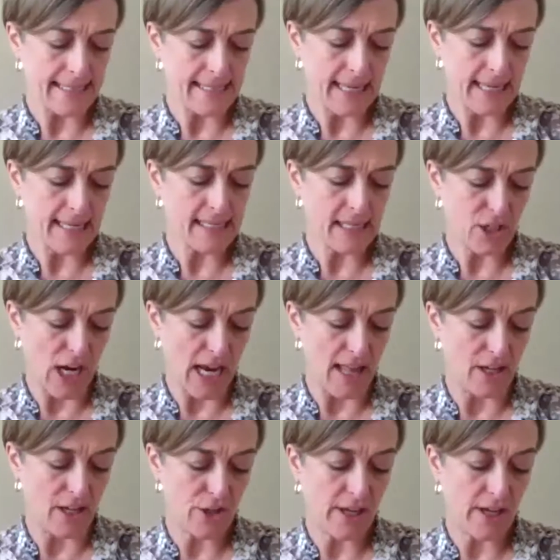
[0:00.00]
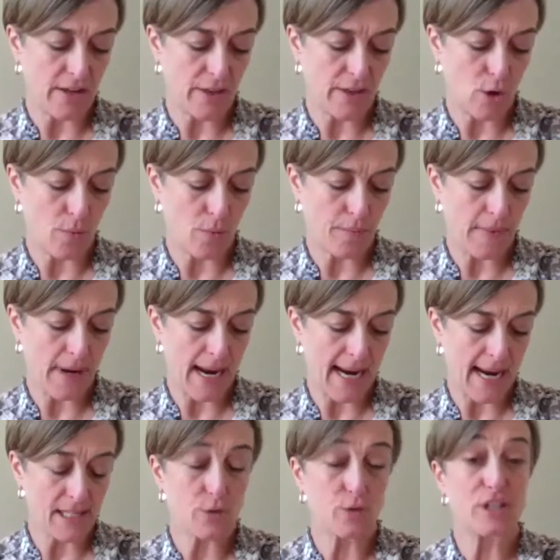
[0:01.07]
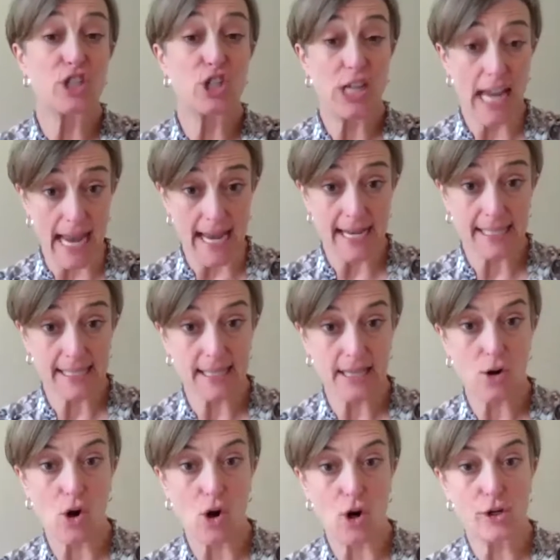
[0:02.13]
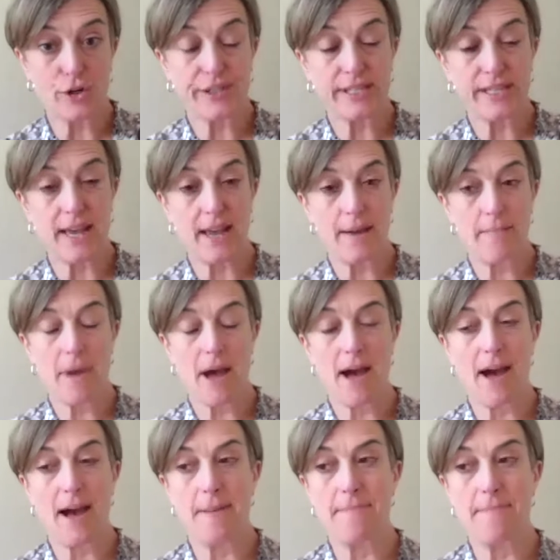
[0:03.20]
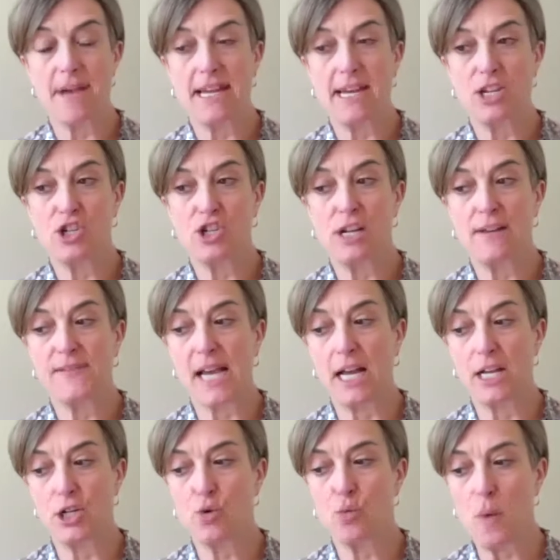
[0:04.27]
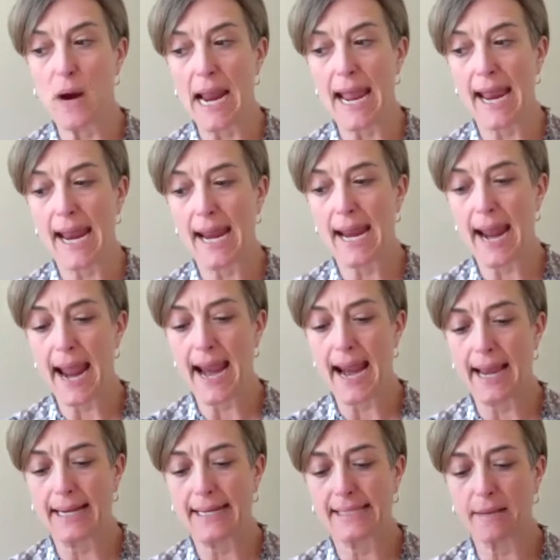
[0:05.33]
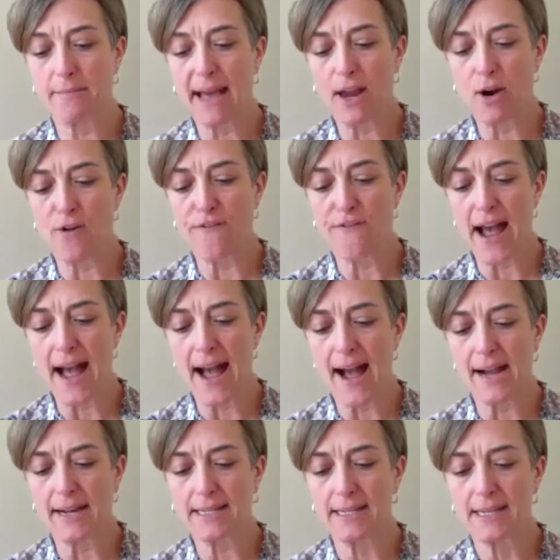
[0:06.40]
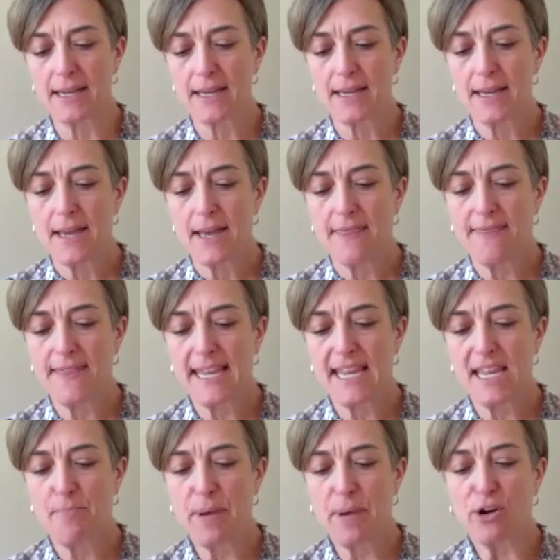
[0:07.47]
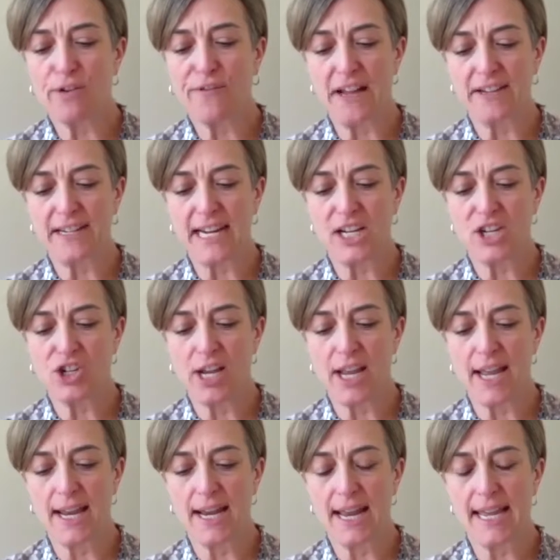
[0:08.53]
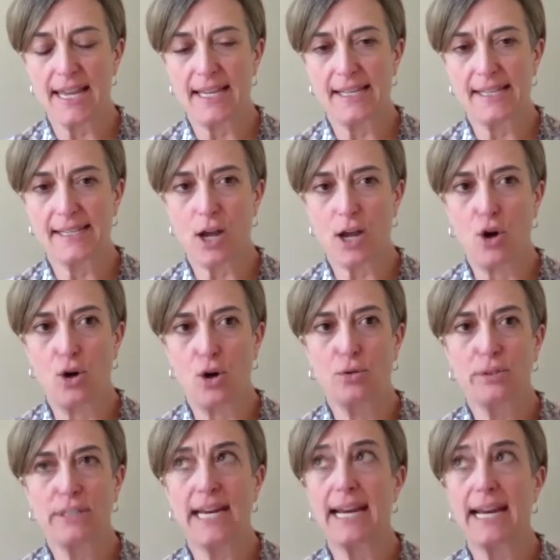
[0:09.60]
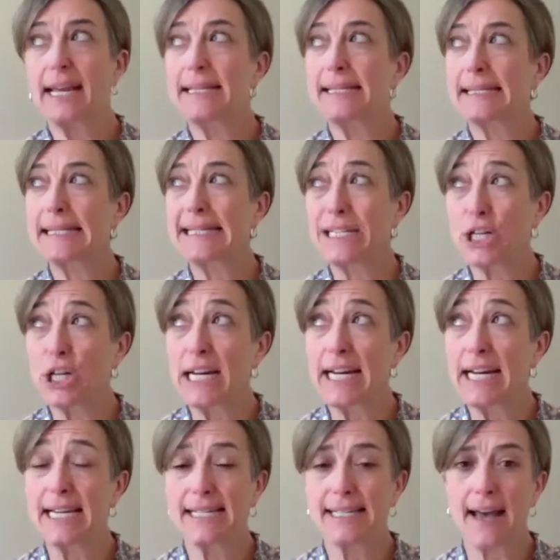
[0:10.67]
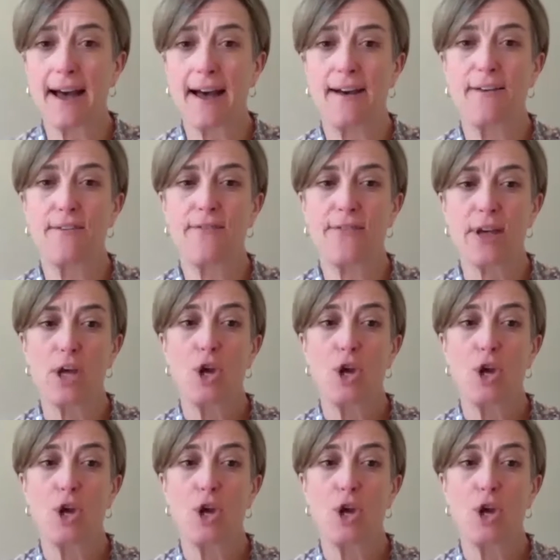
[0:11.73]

it's a challenge. That the answer is yes. There are some initiatives underway, and as a matter of fact, the Belk Foundation is holding a series of